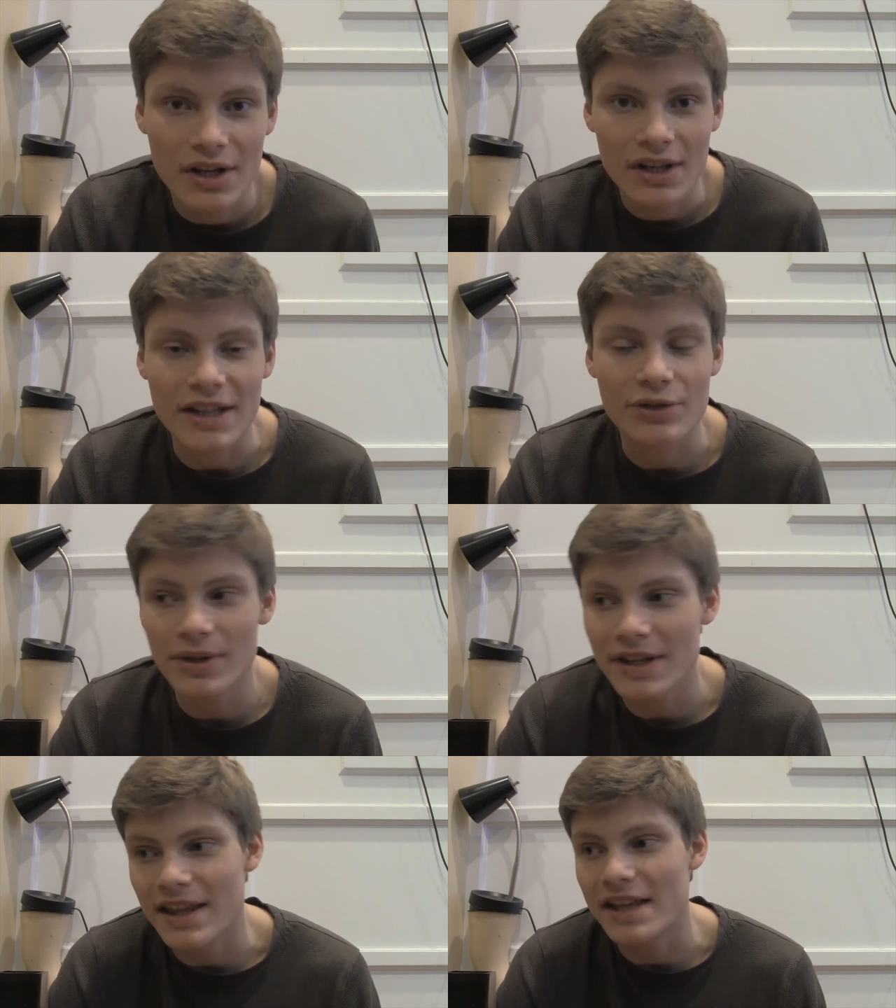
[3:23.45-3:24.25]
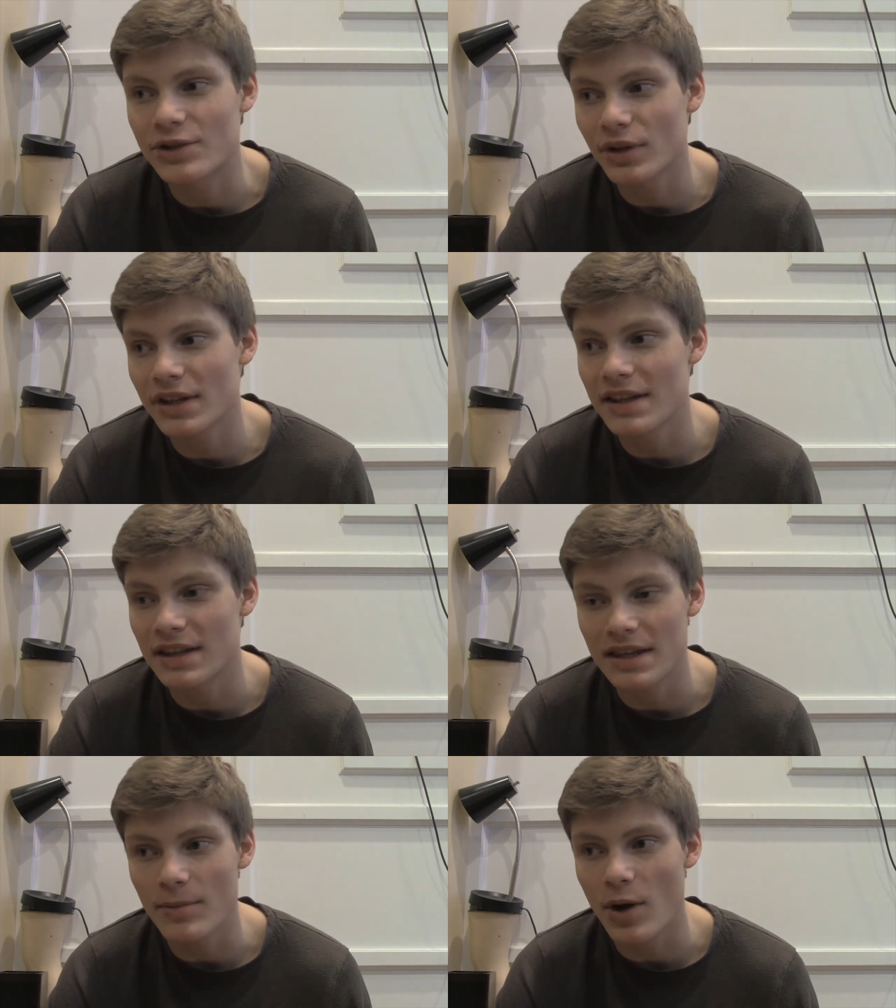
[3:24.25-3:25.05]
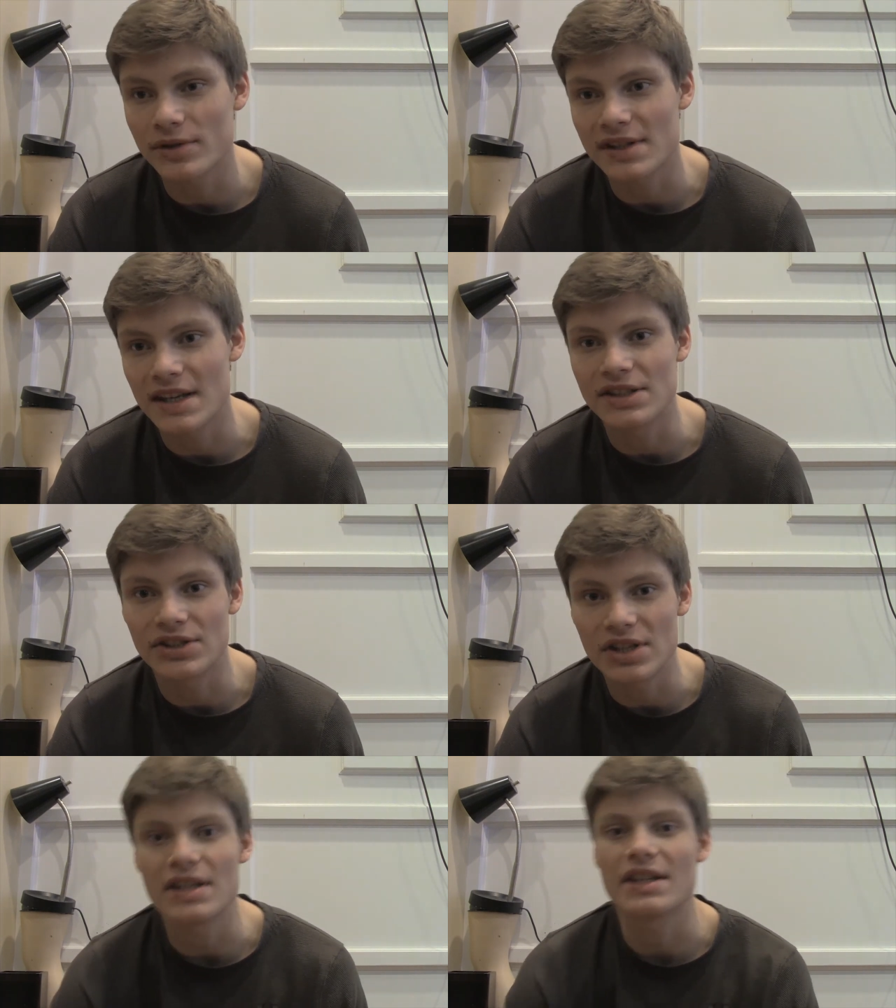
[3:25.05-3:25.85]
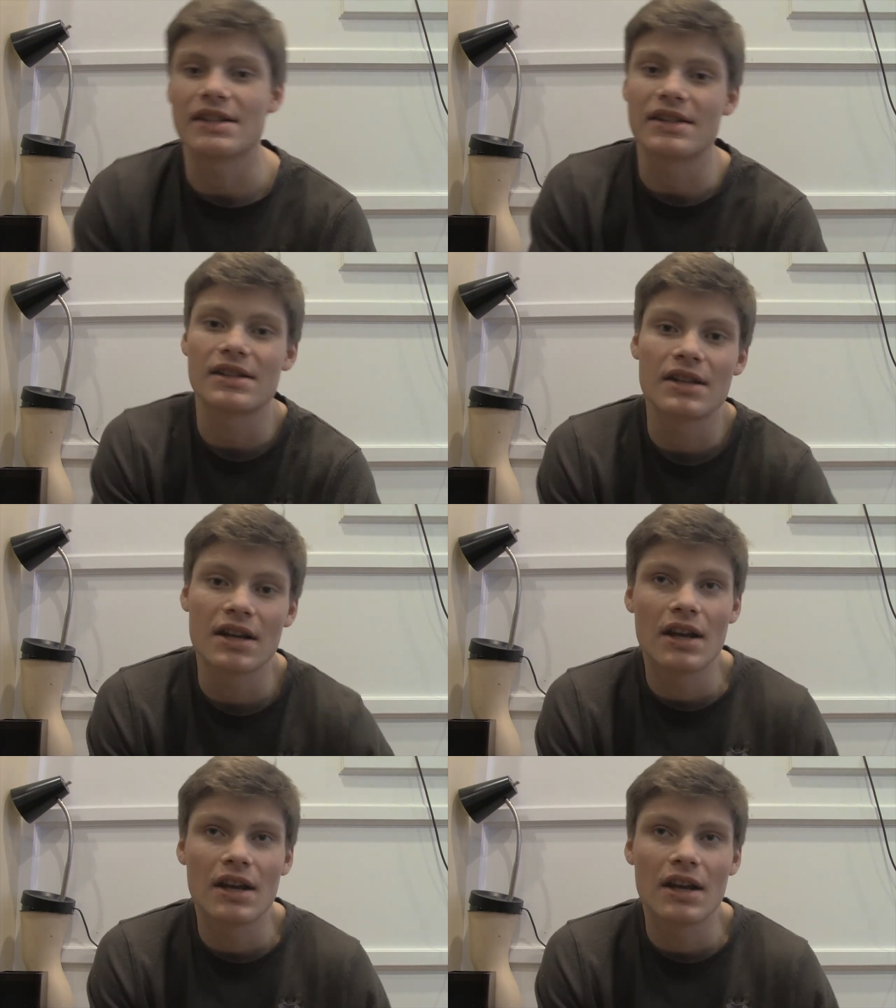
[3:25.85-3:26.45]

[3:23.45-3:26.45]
It's really it's really the most ingenious